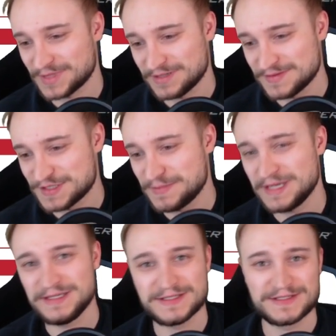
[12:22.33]

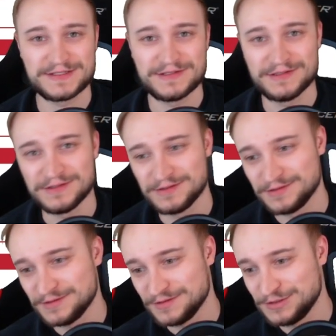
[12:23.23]
space,
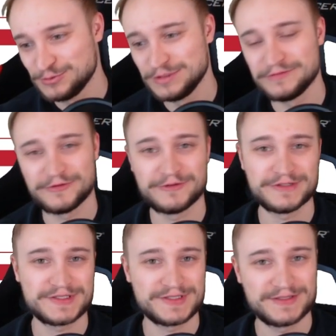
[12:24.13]

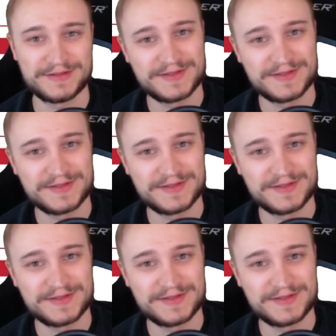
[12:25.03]
universe,